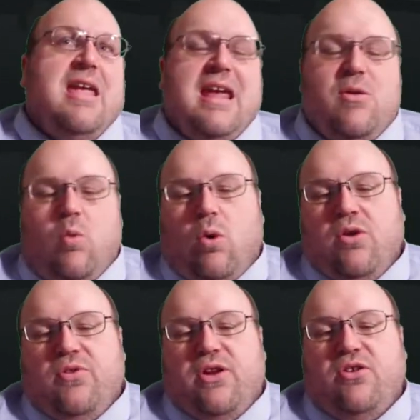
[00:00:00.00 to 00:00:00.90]
In War
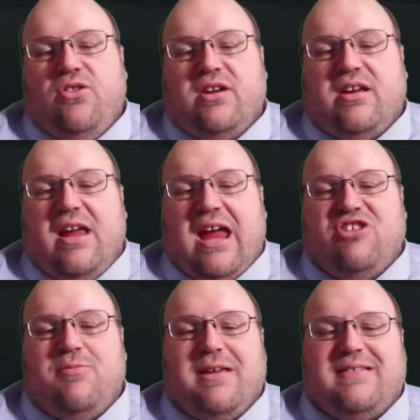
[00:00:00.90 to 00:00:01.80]
Thunder, the
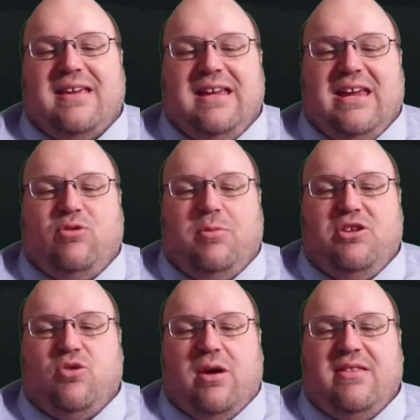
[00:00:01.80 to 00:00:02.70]
HMS Cadiz will be
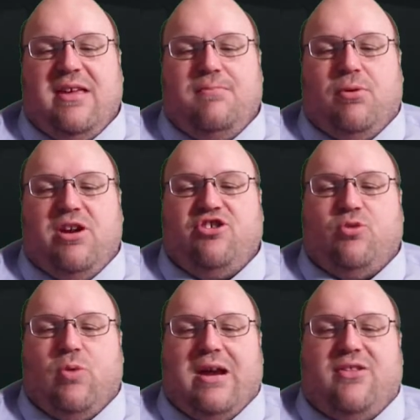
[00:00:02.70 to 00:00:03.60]
joining the British
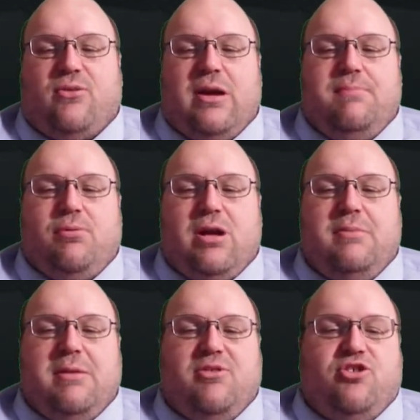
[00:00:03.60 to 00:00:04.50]
Rank 3
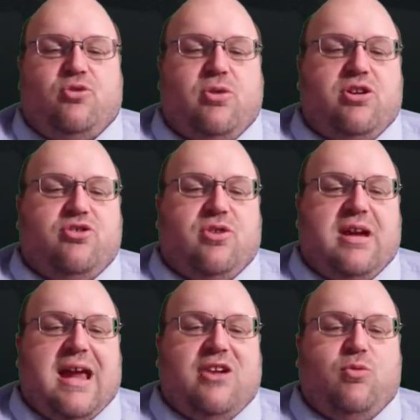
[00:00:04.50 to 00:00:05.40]
Premium Destroyer
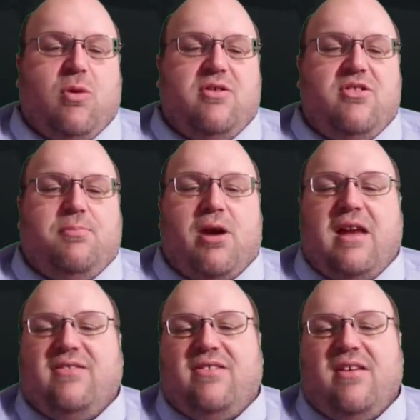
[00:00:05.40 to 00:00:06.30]
Tree as one of the
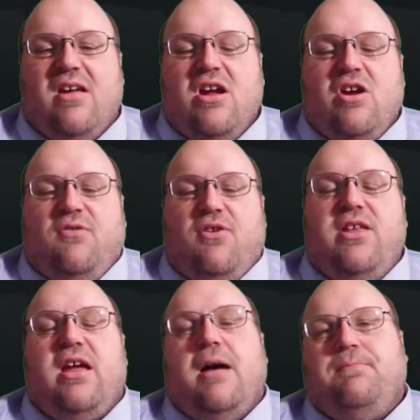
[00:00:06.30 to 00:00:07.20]
prizes for
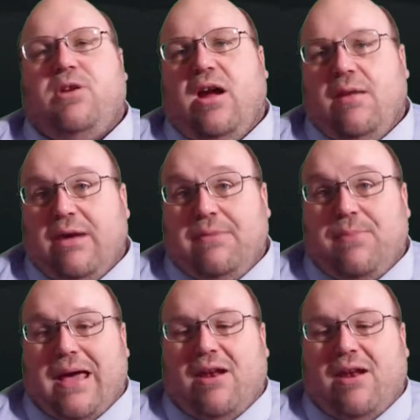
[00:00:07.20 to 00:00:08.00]
the upcoming Battle